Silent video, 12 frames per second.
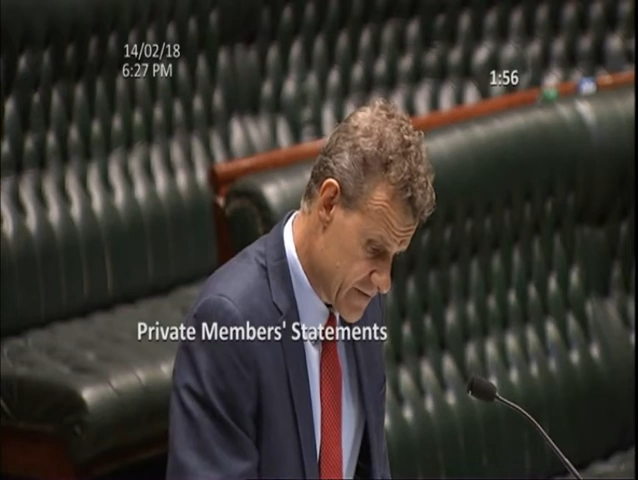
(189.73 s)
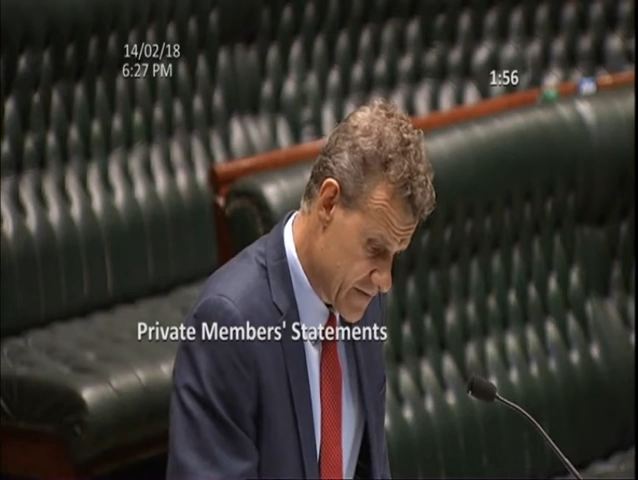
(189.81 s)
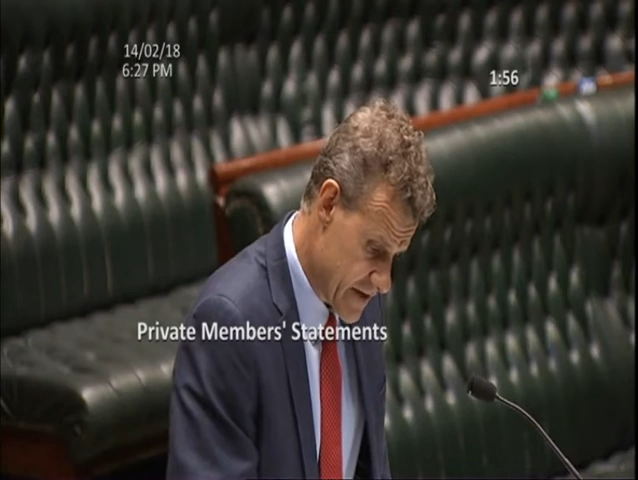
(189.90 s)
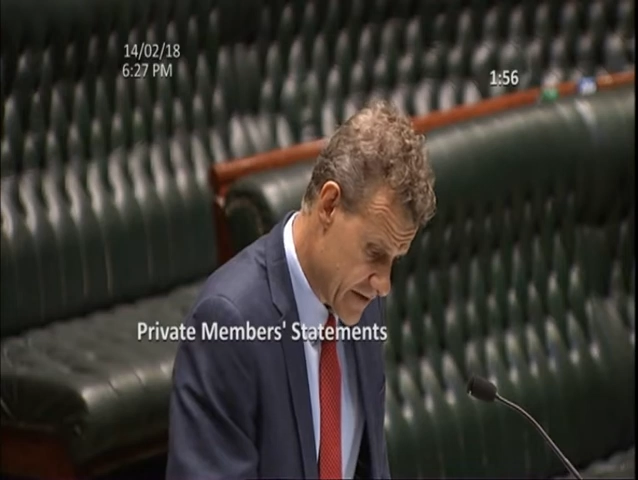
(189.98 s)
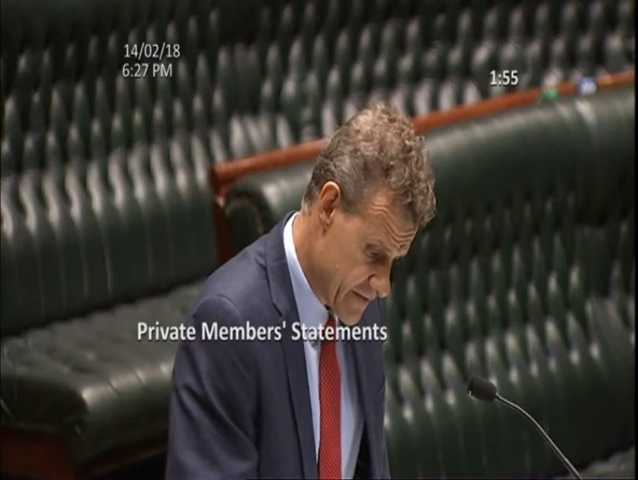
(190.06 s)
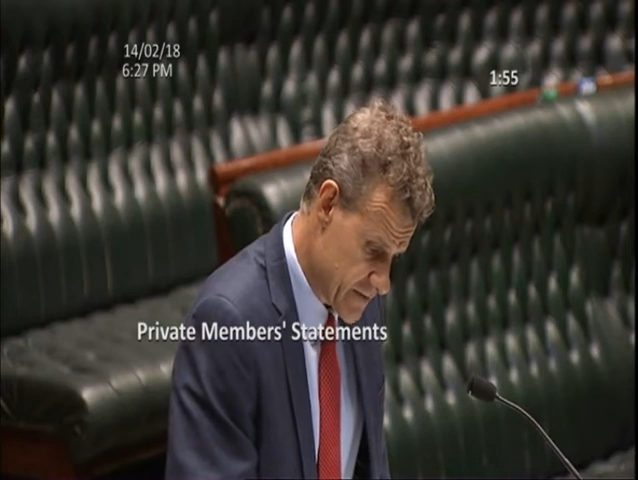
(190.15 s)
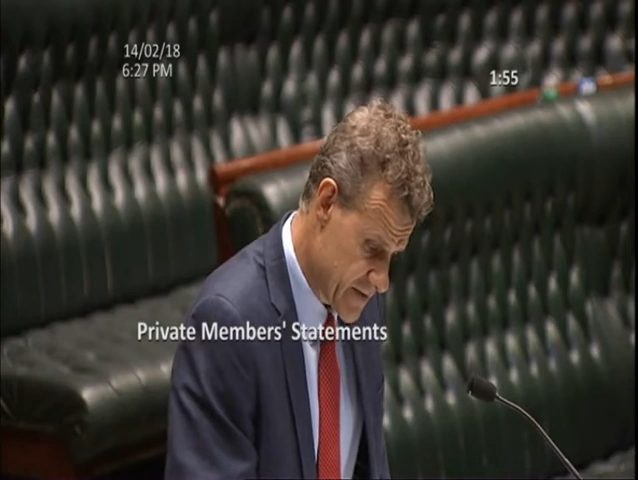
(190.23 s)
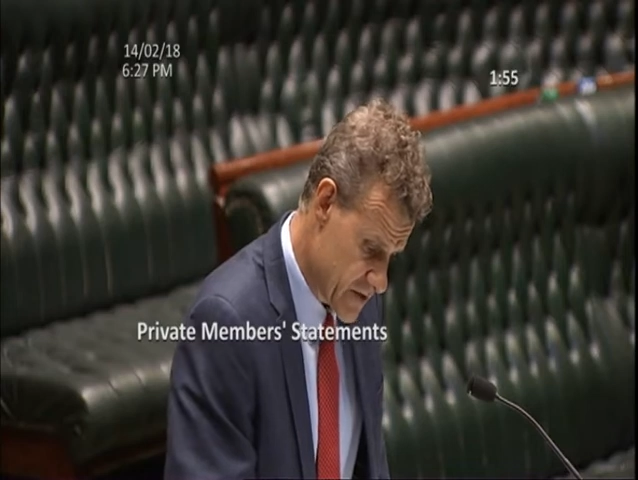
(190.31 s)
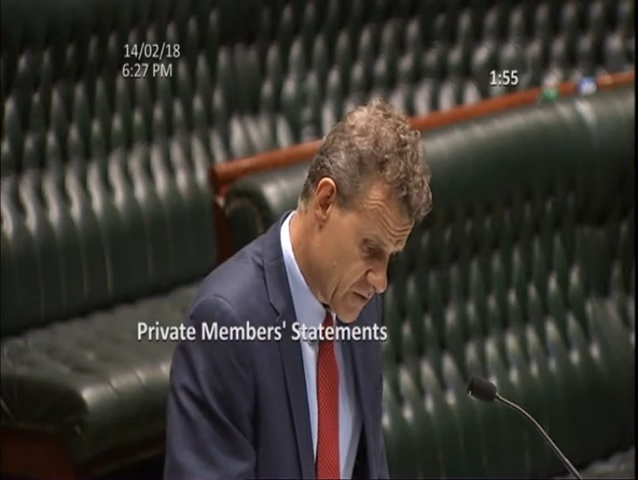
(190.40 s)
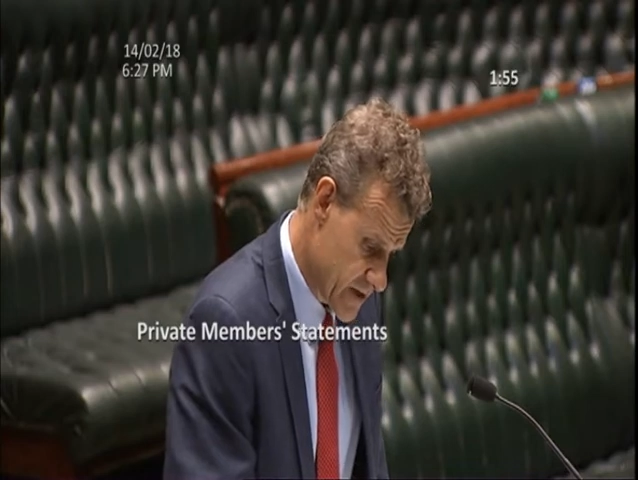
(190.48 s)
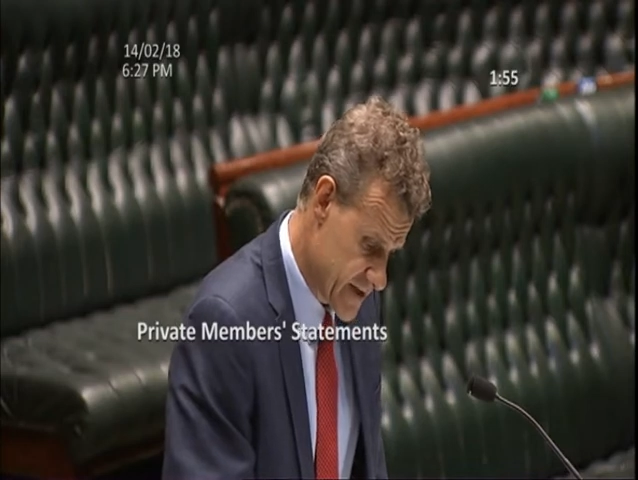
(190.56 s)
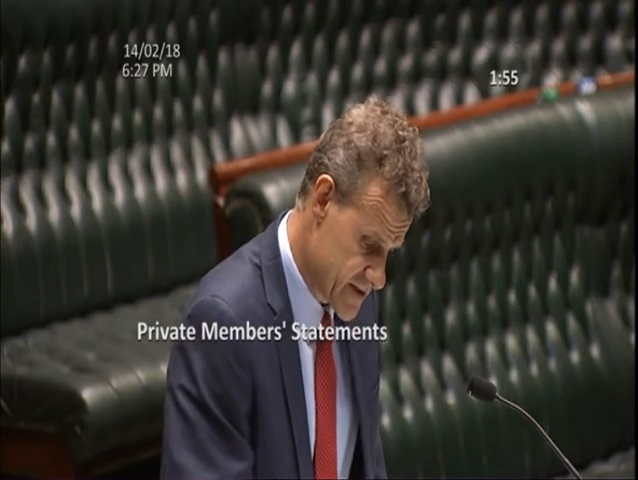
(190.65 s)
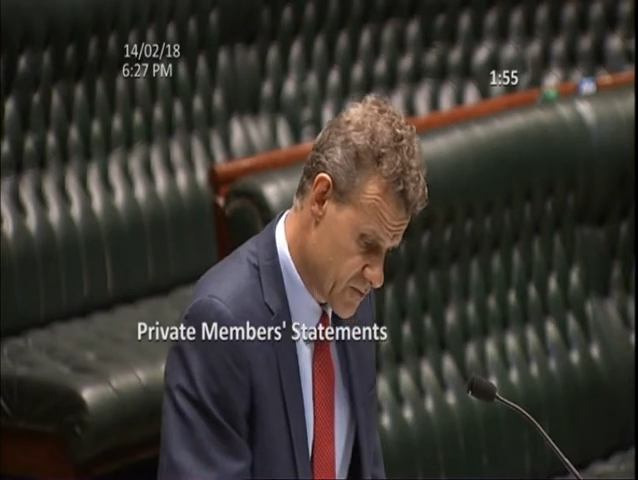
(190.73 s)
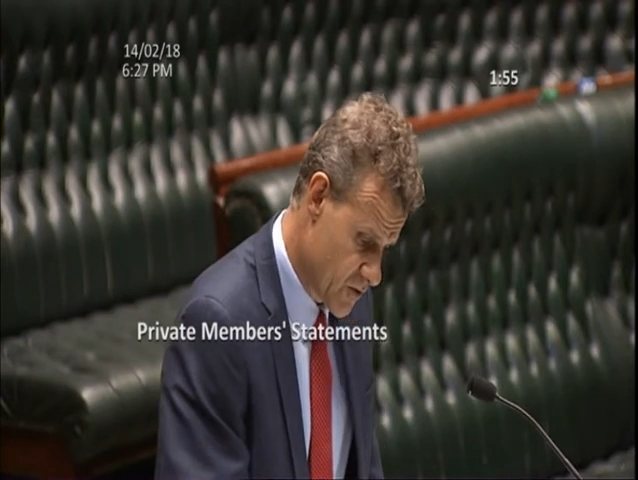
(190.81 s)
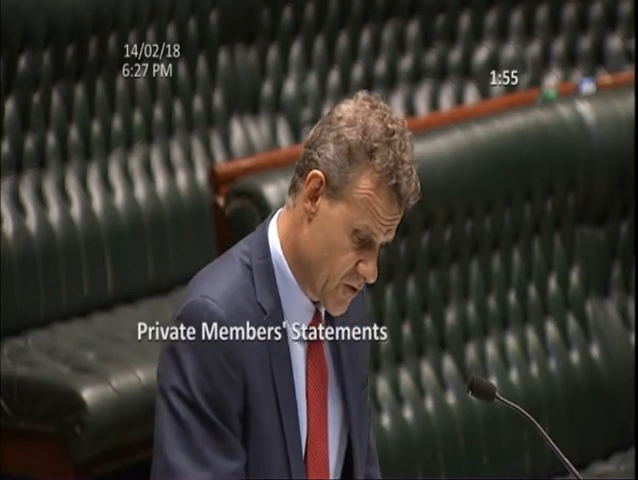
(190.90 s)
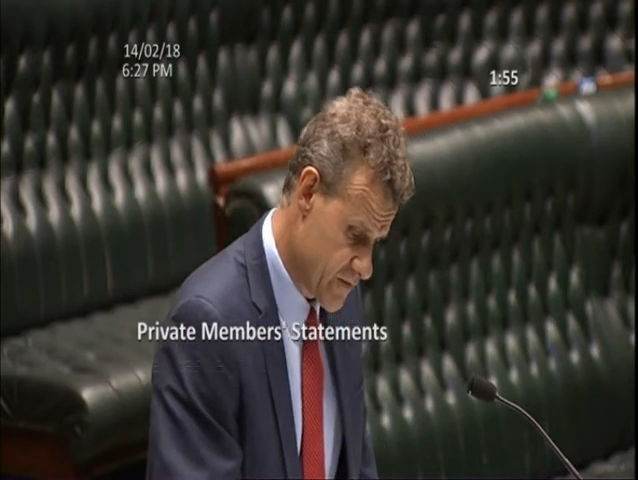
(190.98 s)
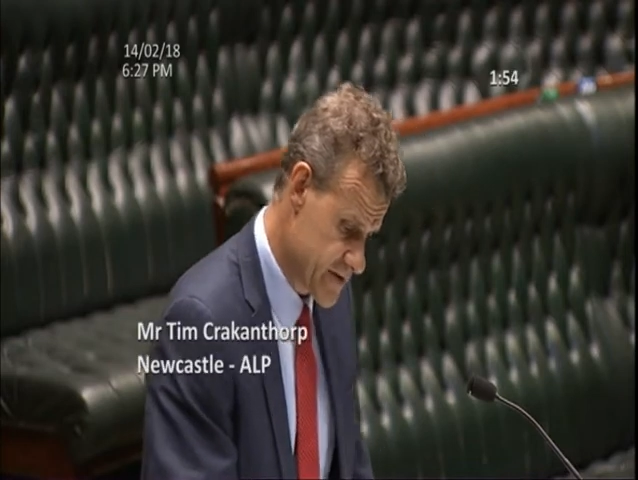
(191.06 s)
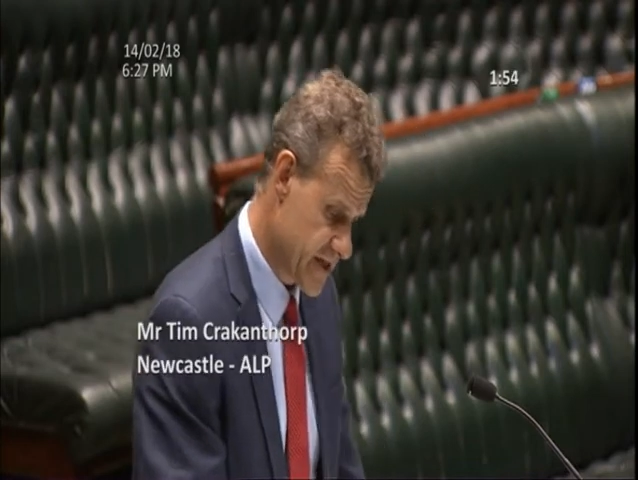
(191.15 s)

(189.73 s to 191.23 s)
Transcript: ferry from the Queen's Wharf,